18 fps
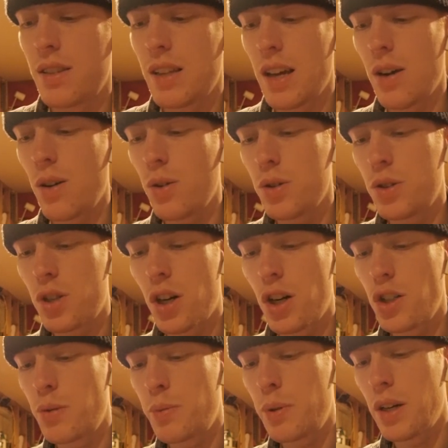They hold
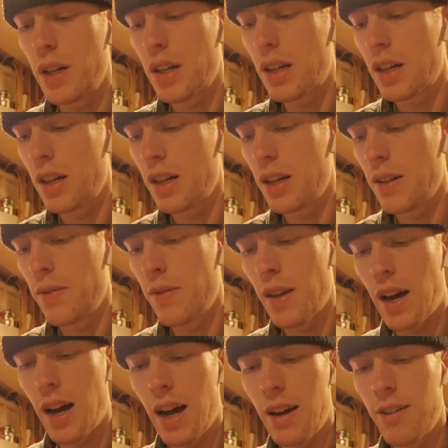charge pretty good.
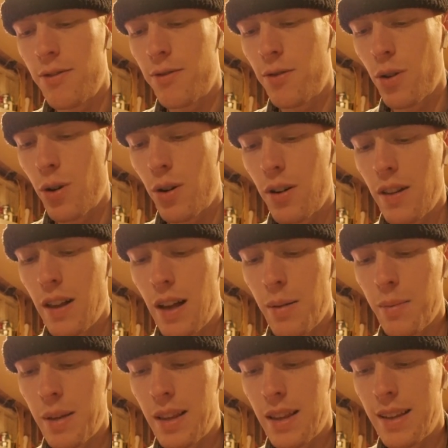I have 4 of
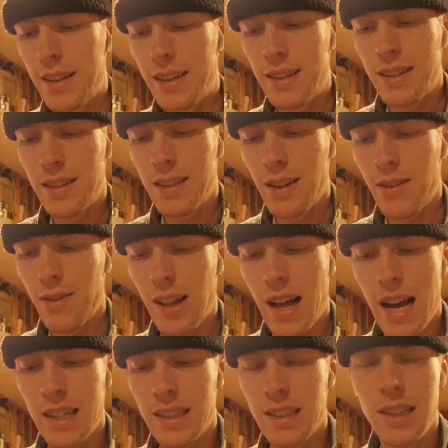them, and these have
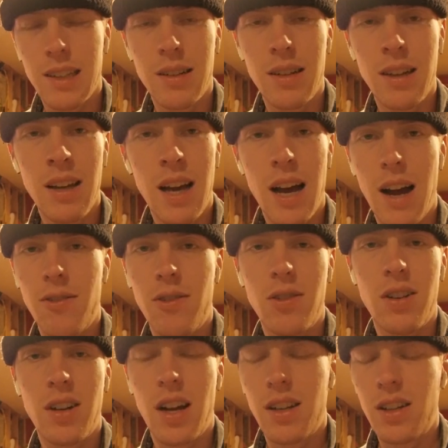lasted. I
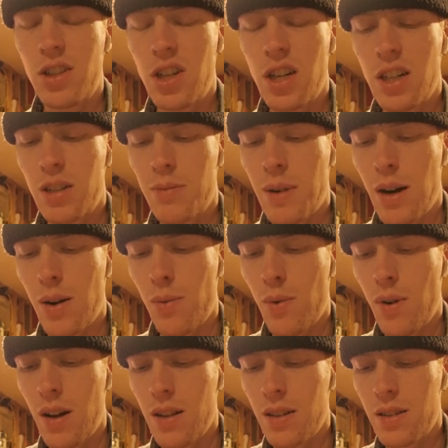haven't had to change them out
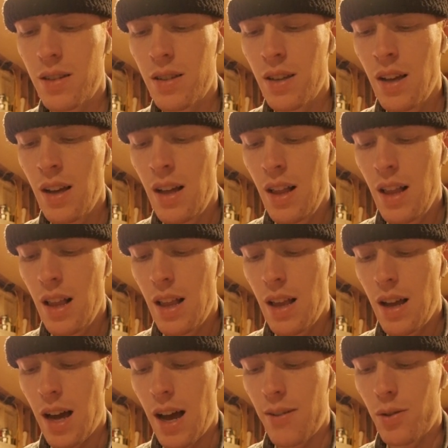once.
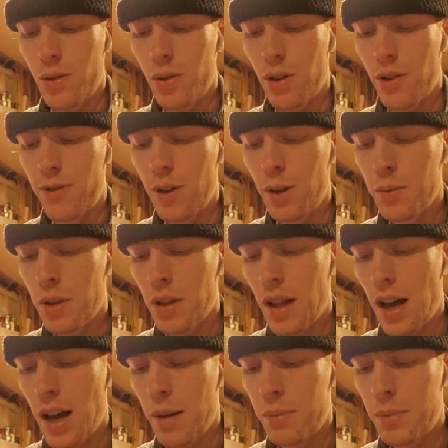I haven't really filmed a
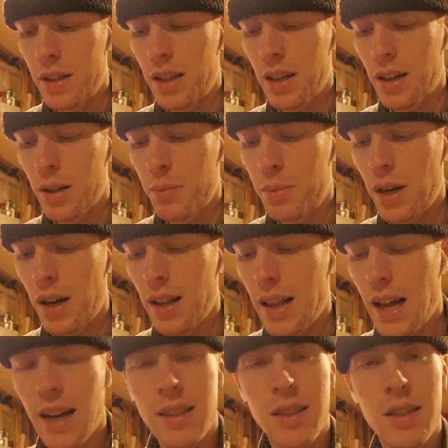lot, but they could probably
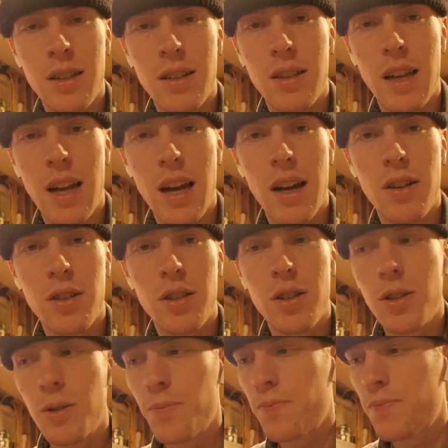last you a day or
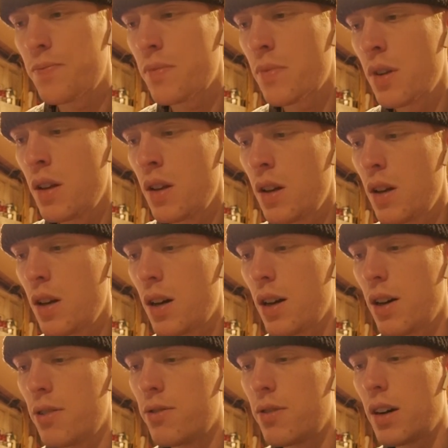two
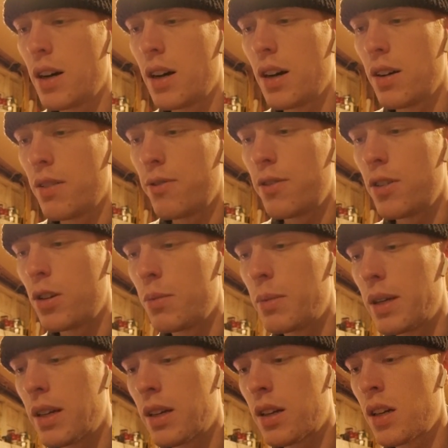of
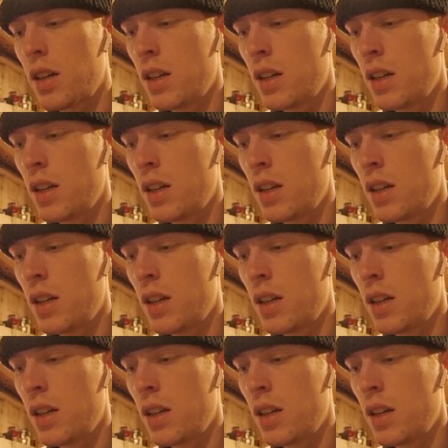filming.